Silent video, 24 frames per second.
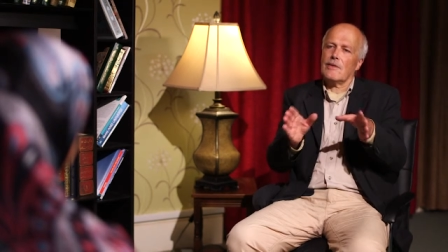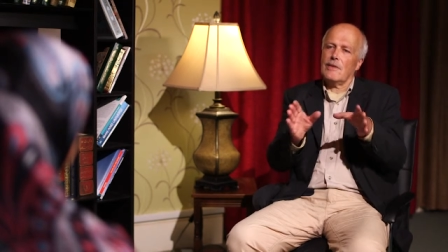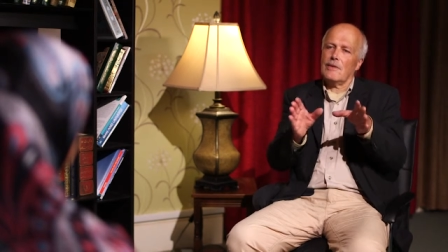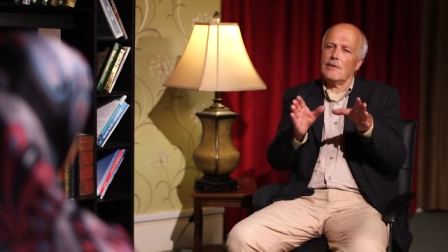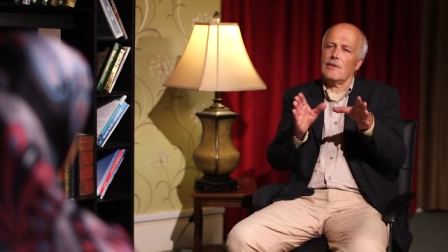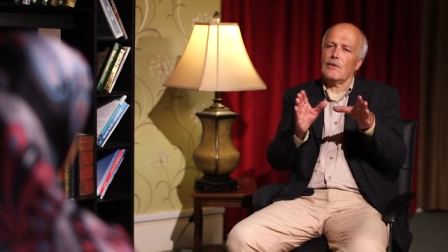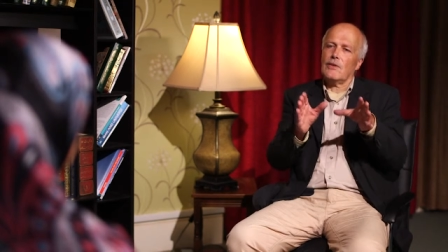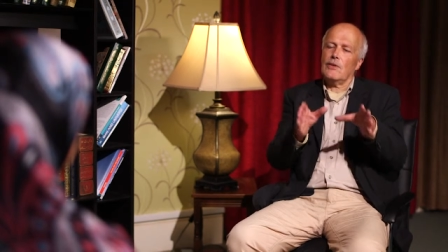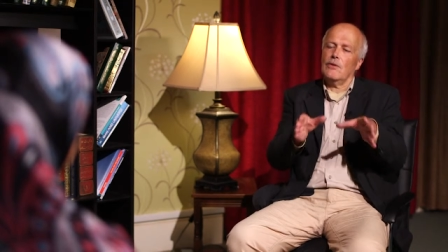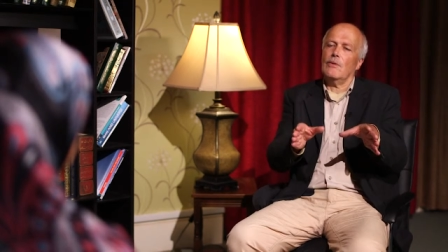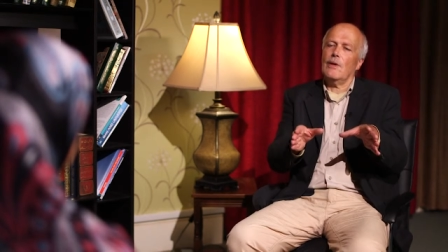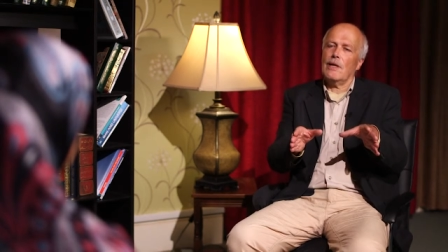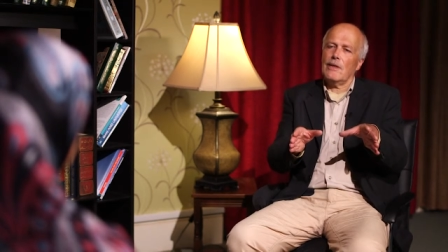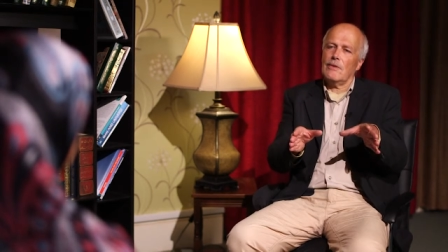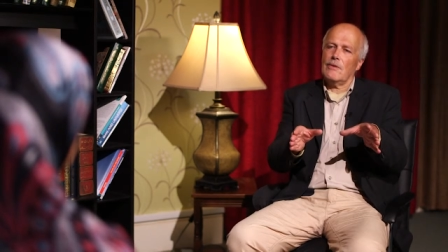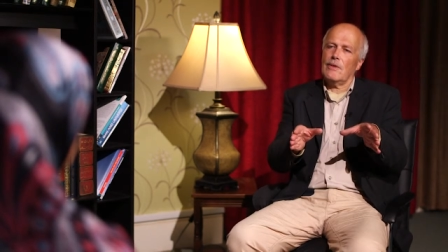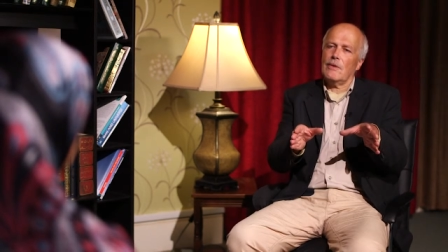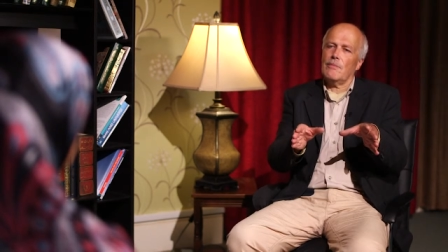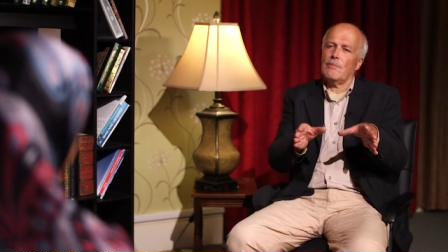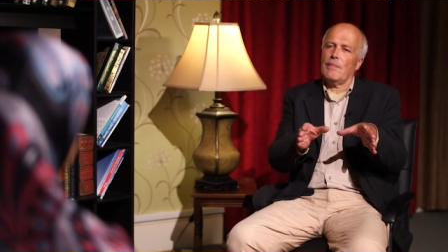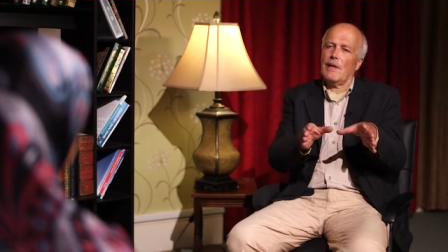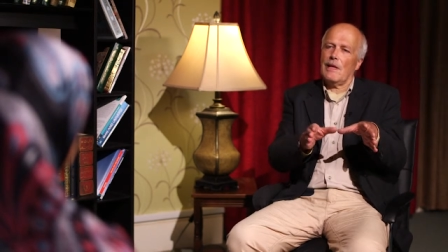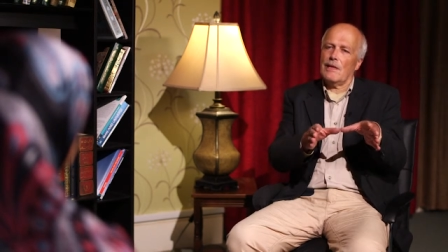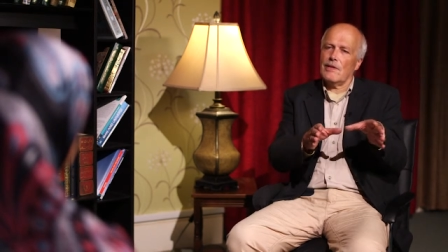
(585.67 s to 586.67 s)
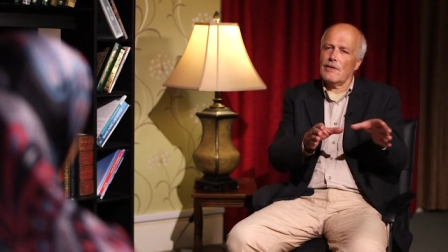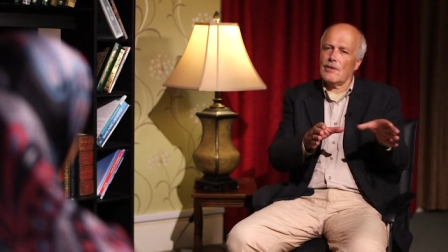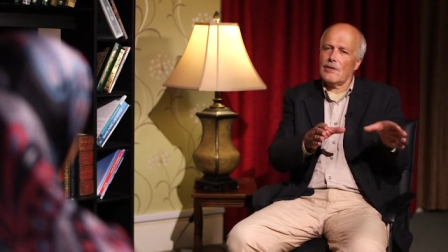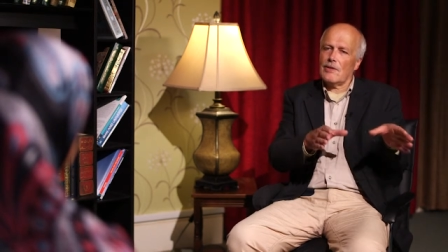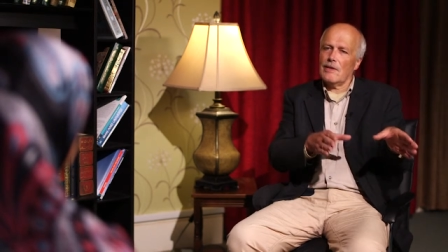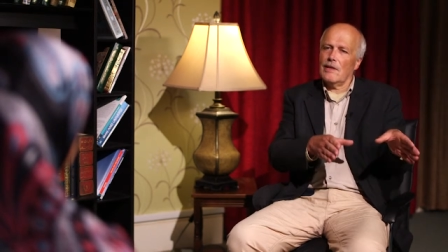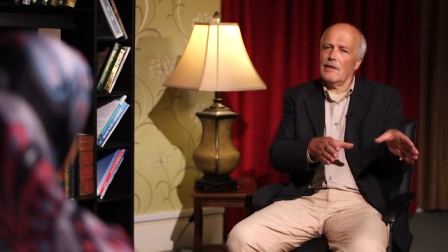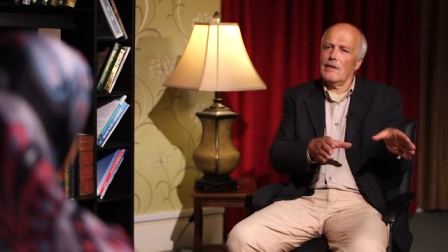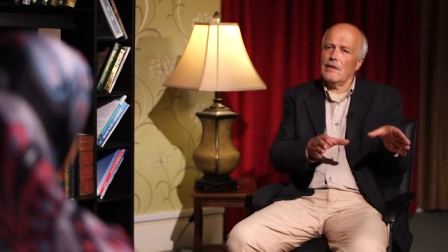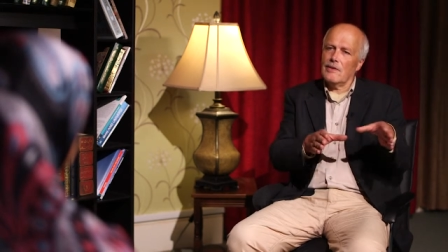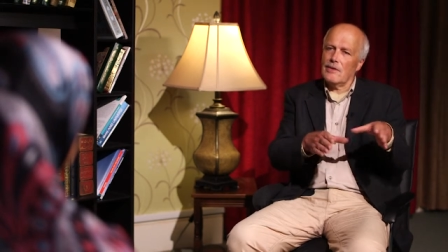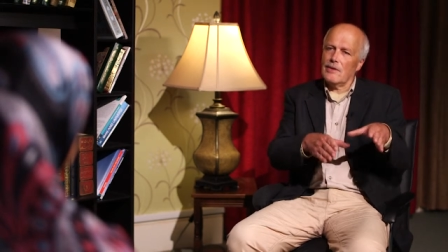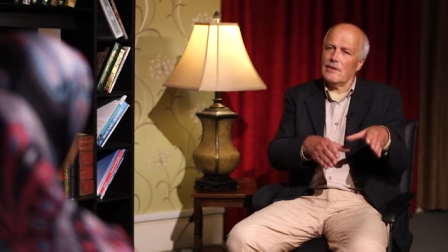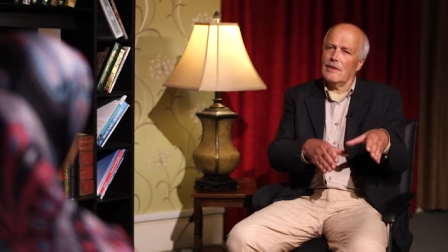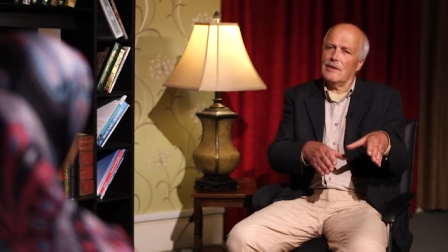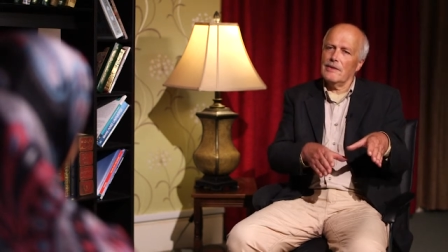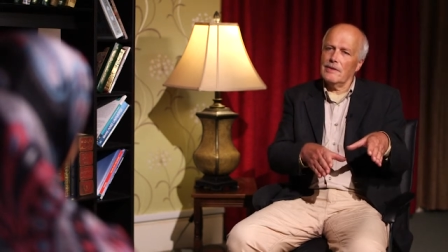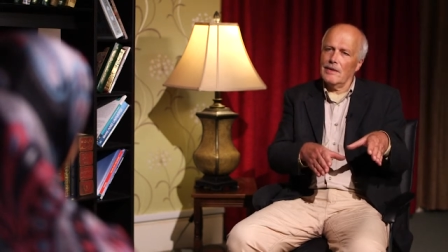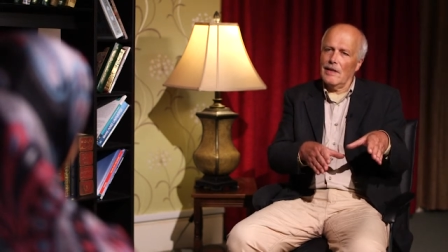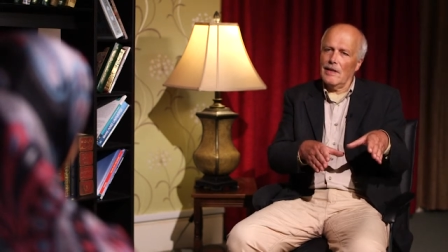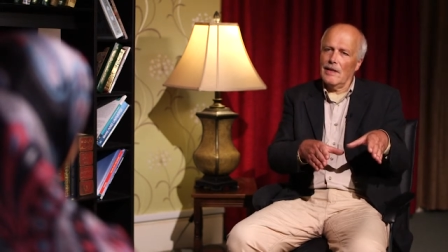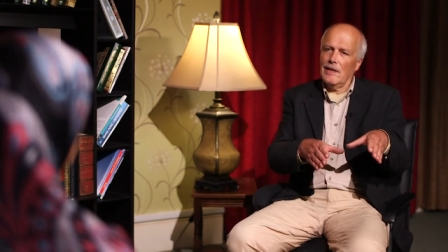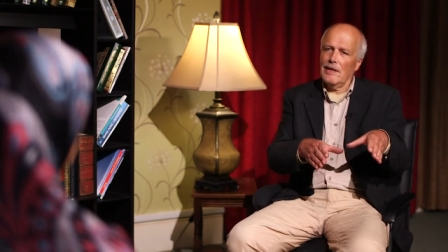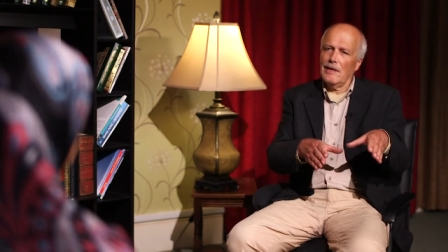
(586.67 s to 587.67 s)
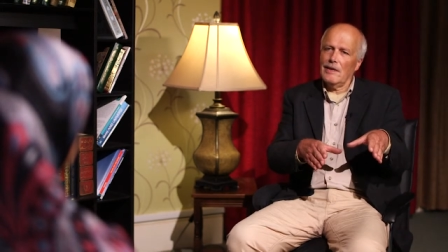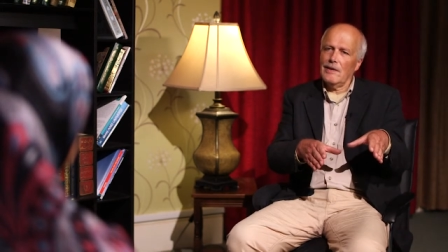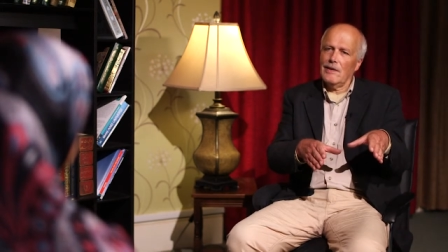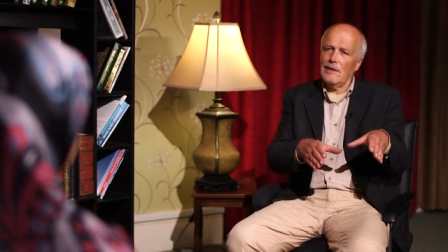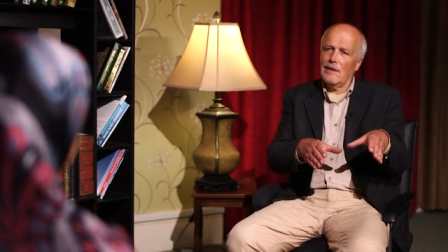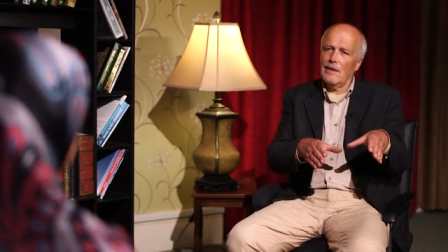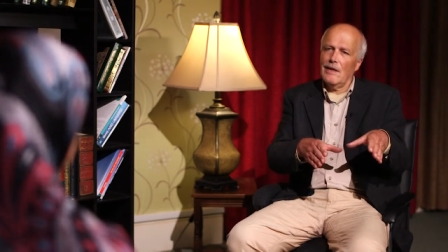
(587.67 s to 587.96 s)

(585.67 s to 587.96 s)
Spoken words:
that 200 Palestinians had died,